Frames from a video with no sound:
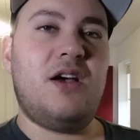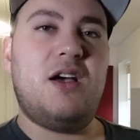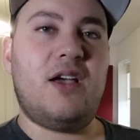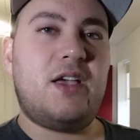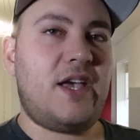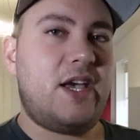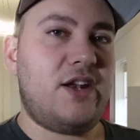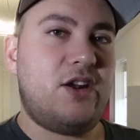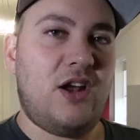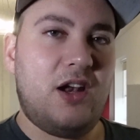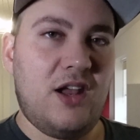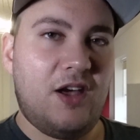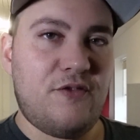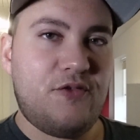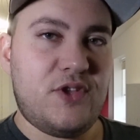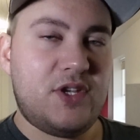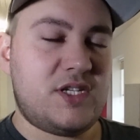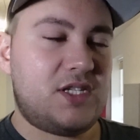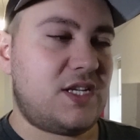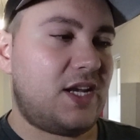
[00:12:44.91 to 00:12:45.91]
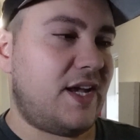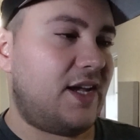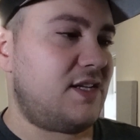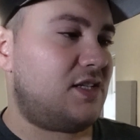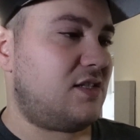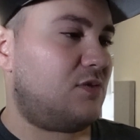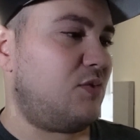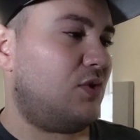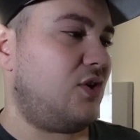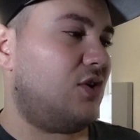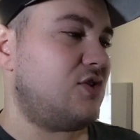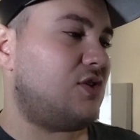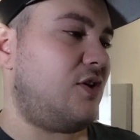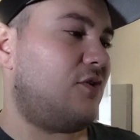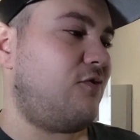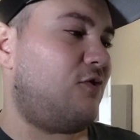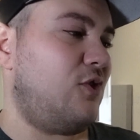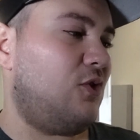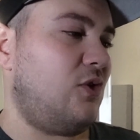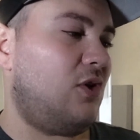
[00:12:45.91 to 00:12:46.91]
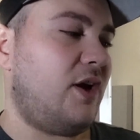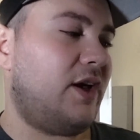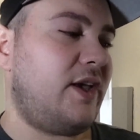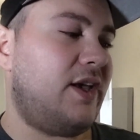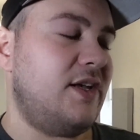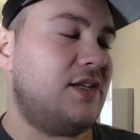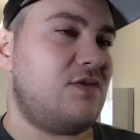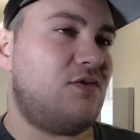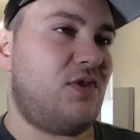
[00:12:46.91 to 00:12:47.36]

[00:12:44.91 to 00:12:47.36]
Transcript: Again, I love this test because I feel like it's